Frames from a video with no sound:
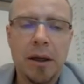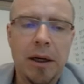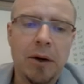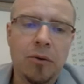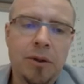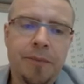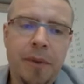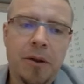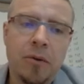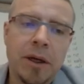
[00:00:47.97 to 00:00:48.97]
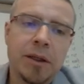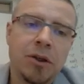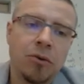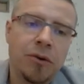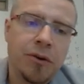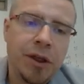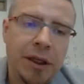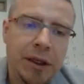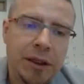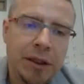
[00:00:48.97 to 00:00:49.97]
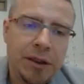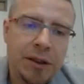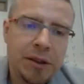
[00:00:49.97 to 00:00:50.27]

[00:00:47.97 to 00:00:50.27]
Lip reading: out. Okay, so these